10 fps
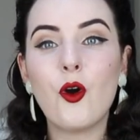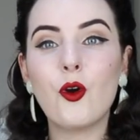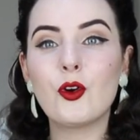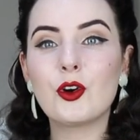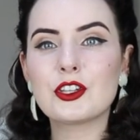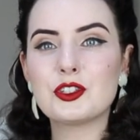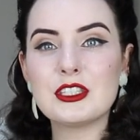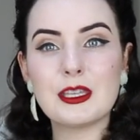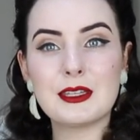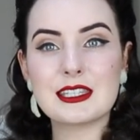or do
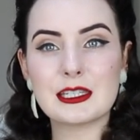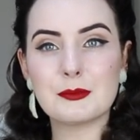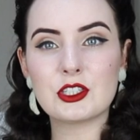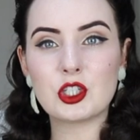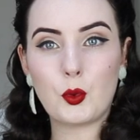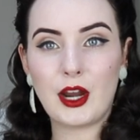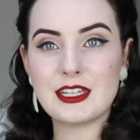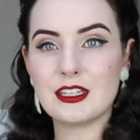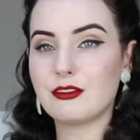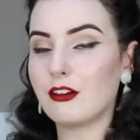something similar to what I
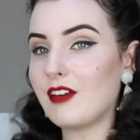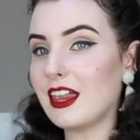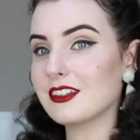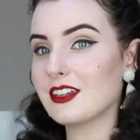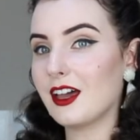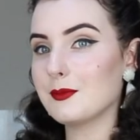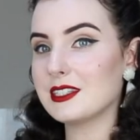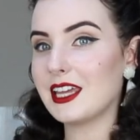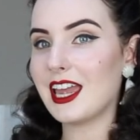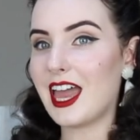did for Valentine's
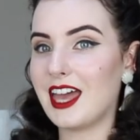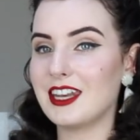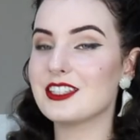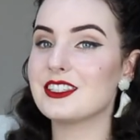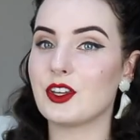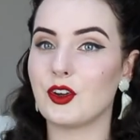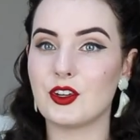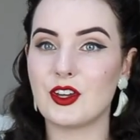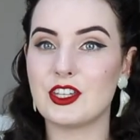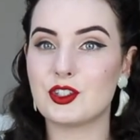Day and
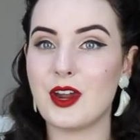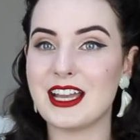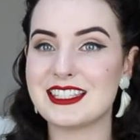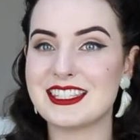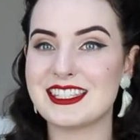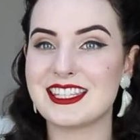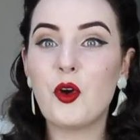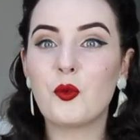sew a dress.